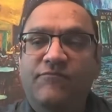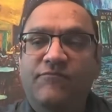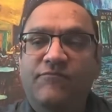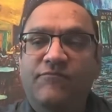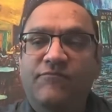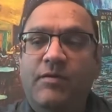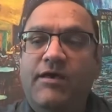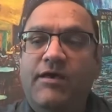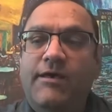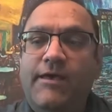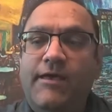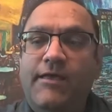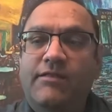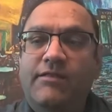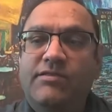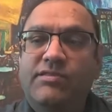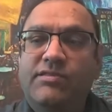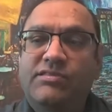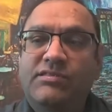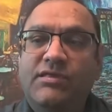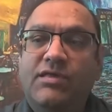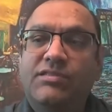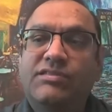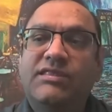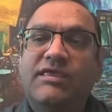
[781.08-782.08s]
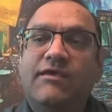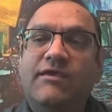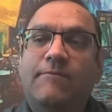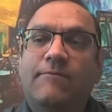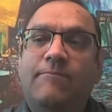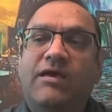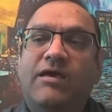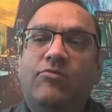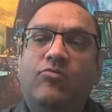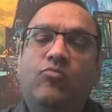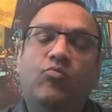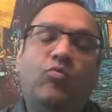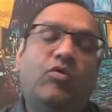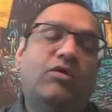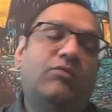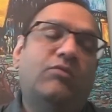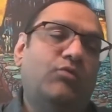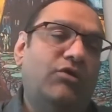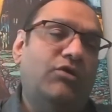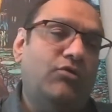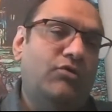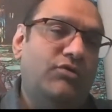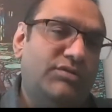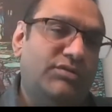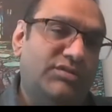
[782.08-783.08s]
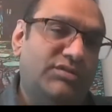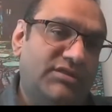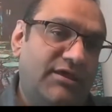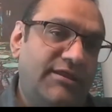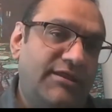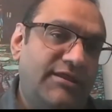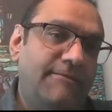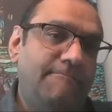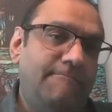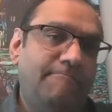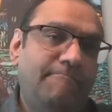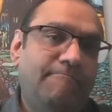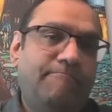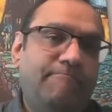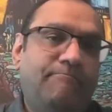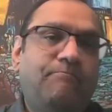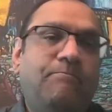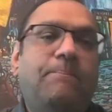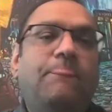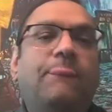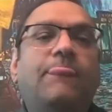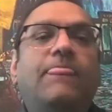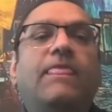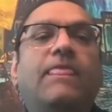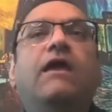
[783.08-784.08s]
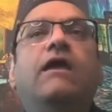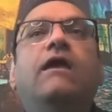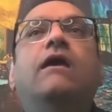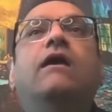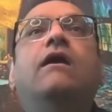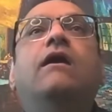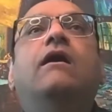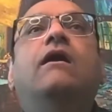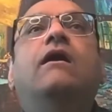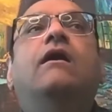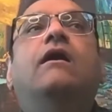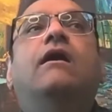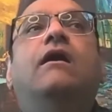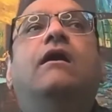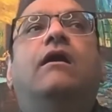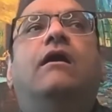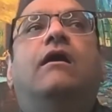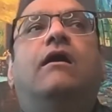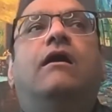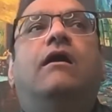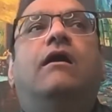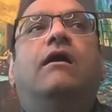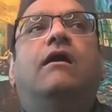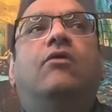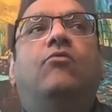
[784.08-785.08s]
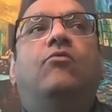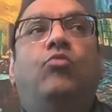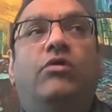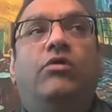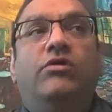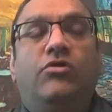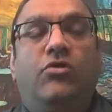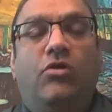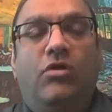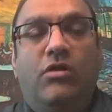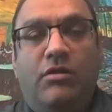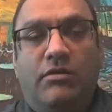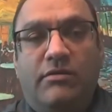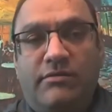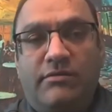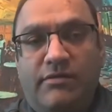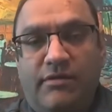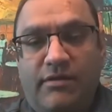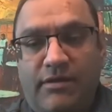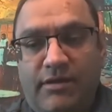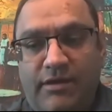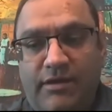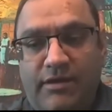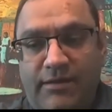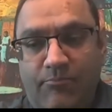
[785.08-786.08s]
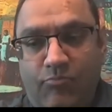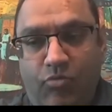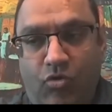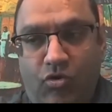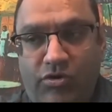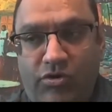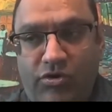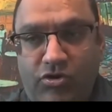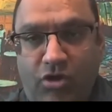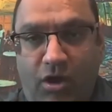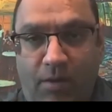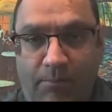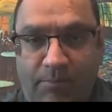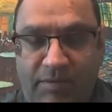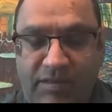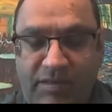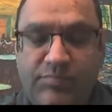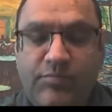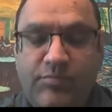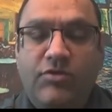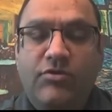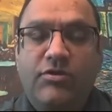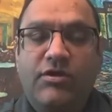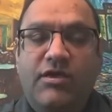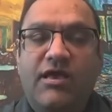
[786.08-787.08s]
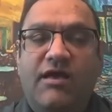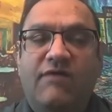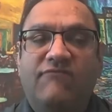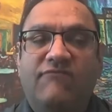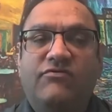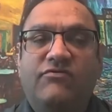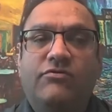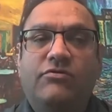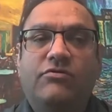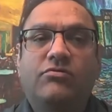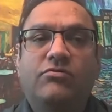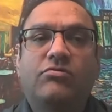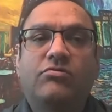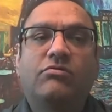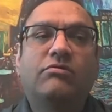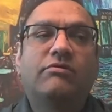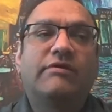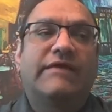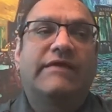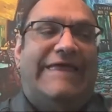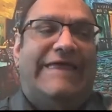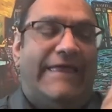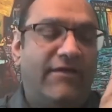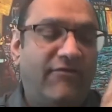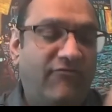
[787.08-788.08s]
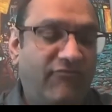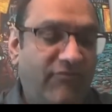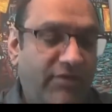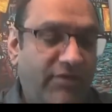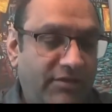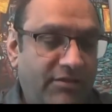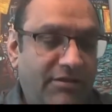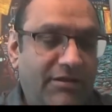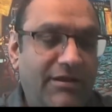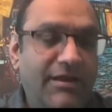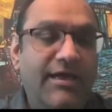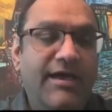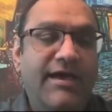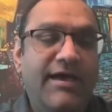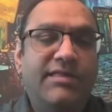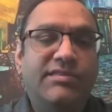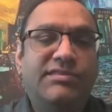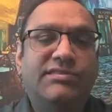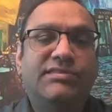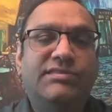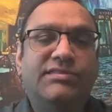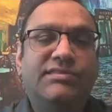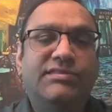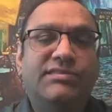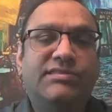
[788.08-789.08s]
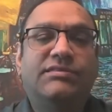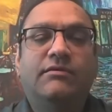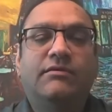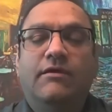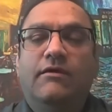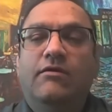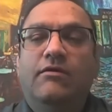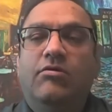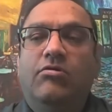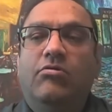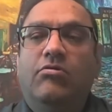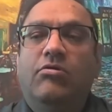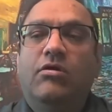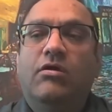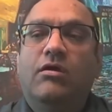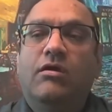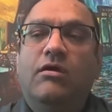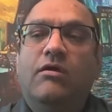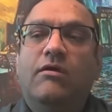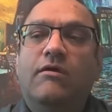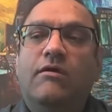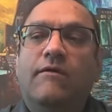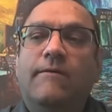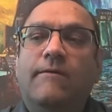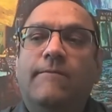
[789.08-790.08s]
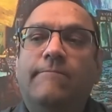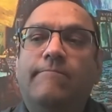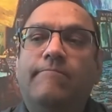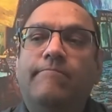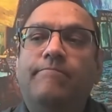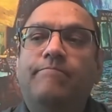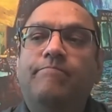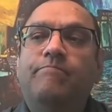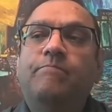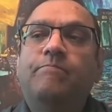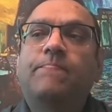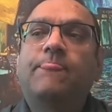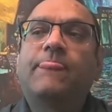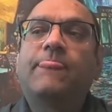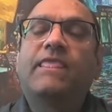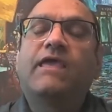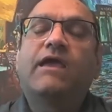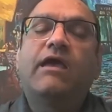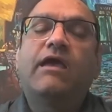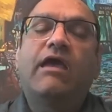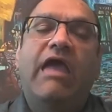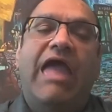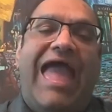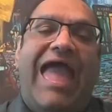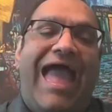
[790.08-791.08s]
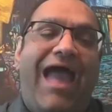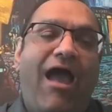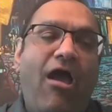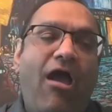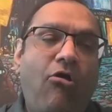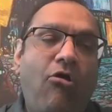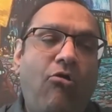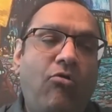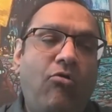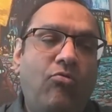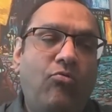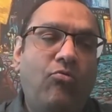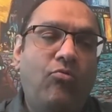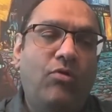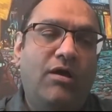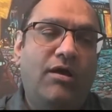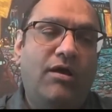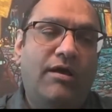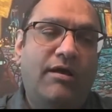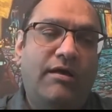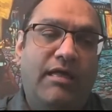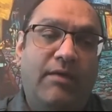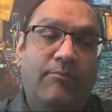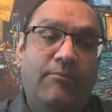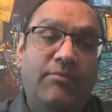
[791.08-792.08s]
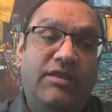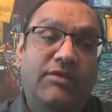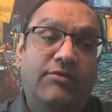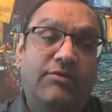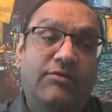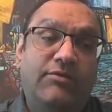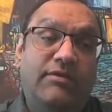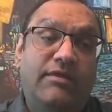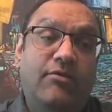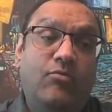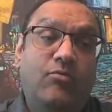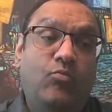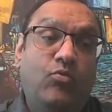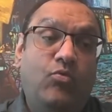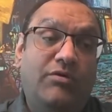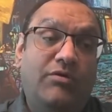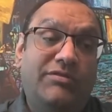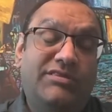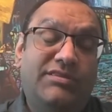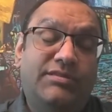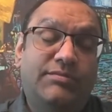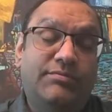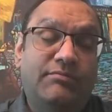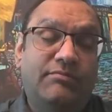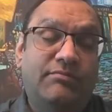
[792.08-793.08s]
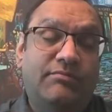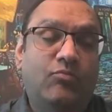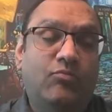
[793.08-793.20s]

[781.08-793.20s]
by discussing about what we're going to study, what all important topics we're going to cover in the class, how I mean, what